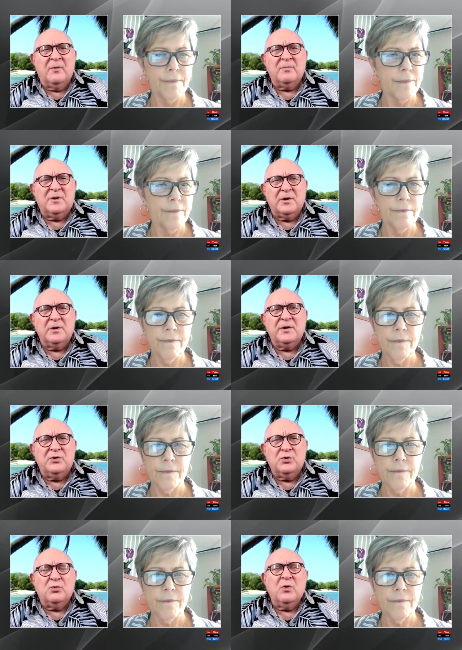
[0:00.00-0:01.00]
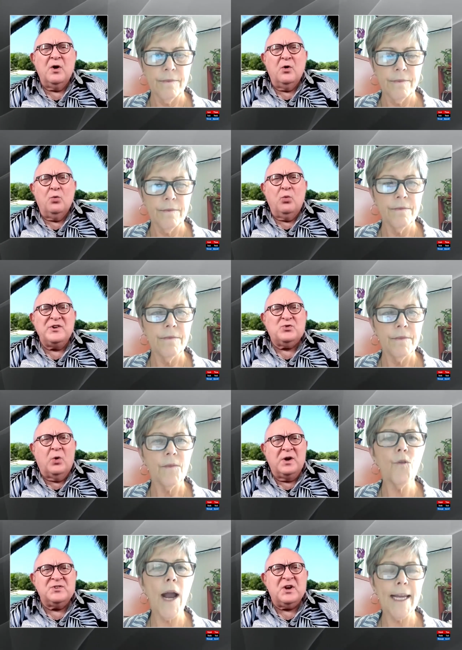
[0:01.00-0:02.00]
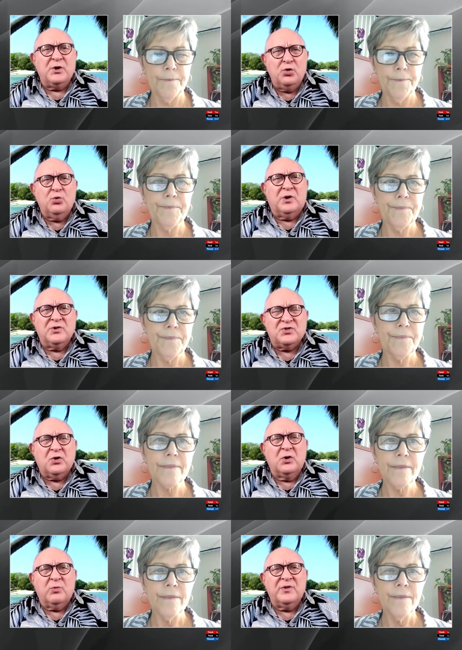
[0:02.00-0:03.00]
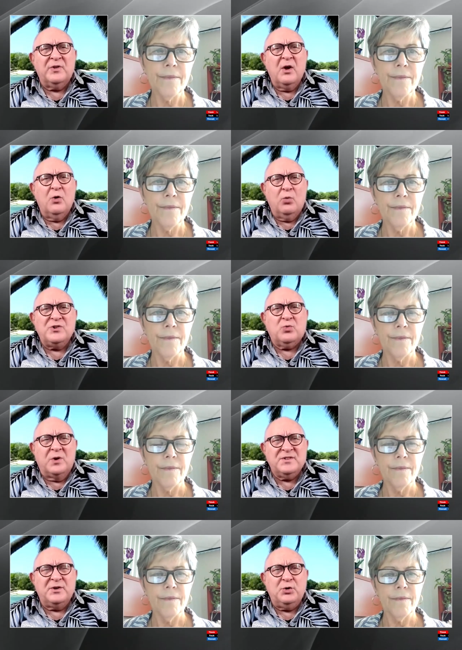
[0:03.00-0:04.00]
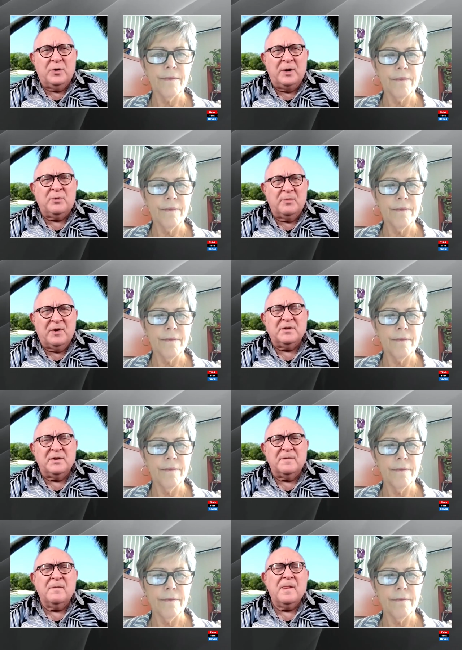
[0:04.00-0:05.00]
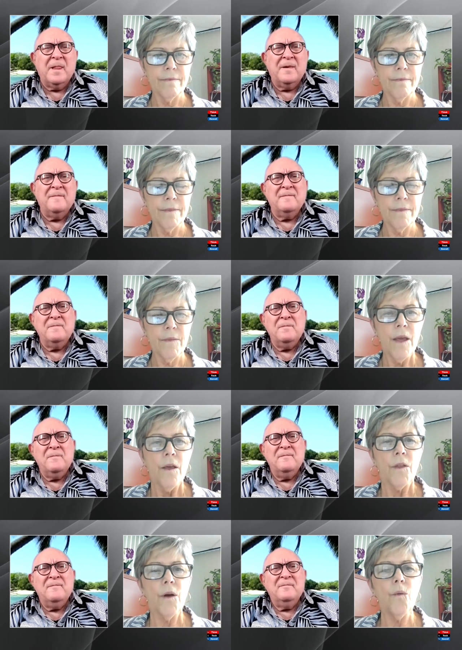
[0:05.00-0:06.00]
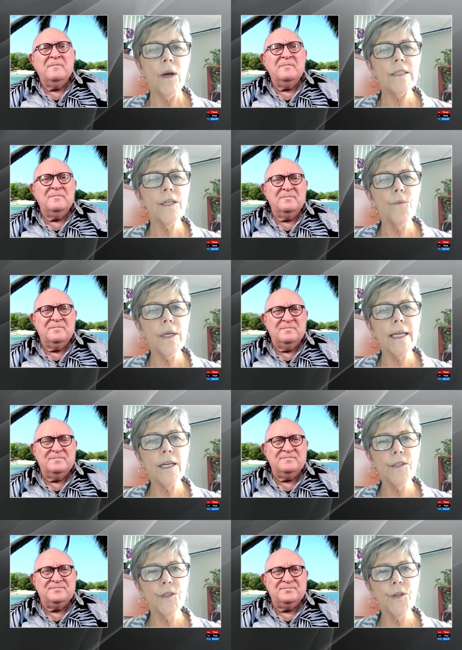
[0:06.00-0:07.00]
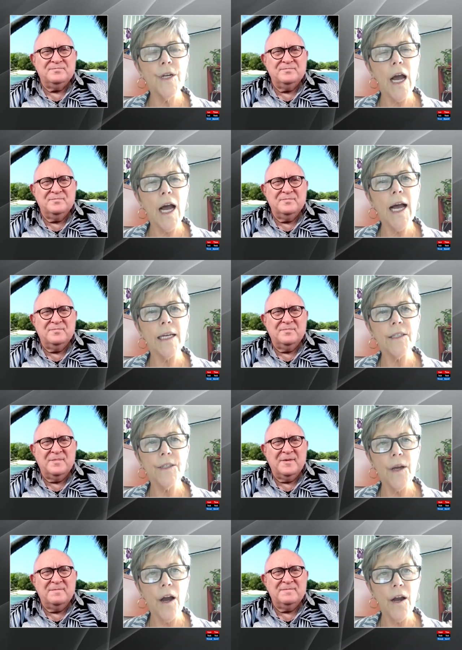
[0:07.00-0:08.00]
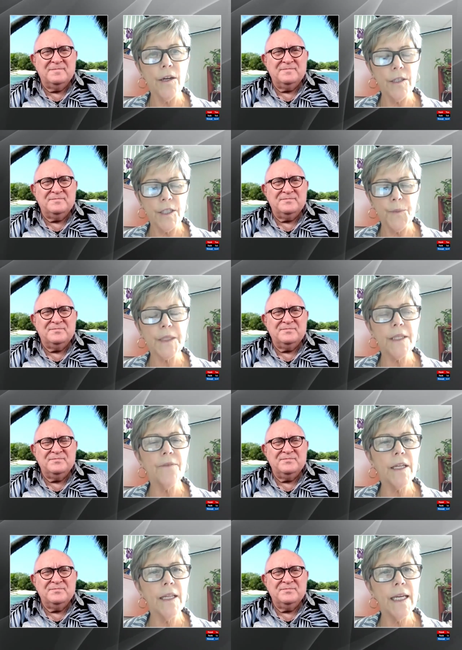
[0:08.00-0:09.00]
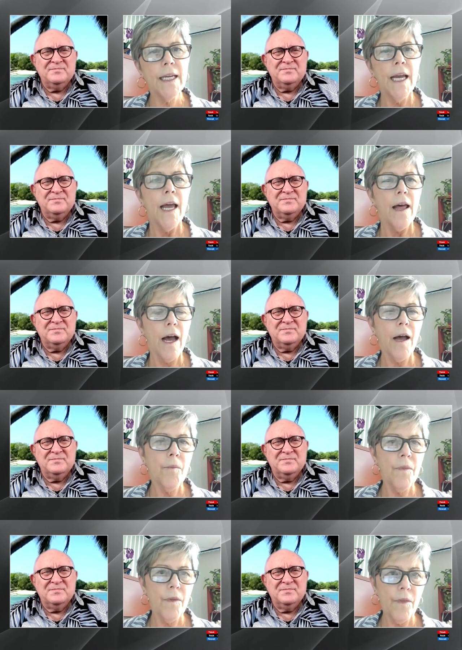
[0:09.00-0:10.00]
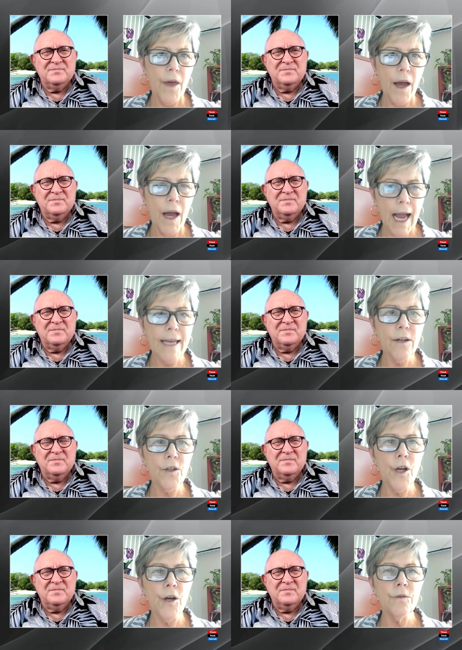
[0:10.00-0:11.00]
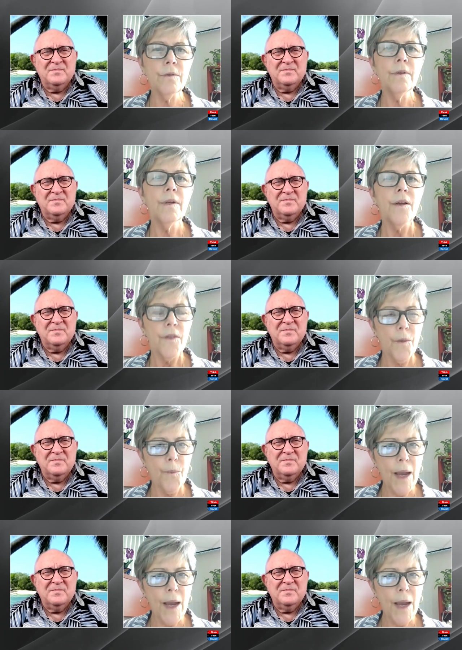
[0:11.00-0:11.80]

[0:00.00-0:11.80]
Speaker 1: of them clearly do. Which ones right. are you concerned with? Which ones are you implementing?
Speaker 2: The ones that really concern us are specifically um, the EIDL loan, the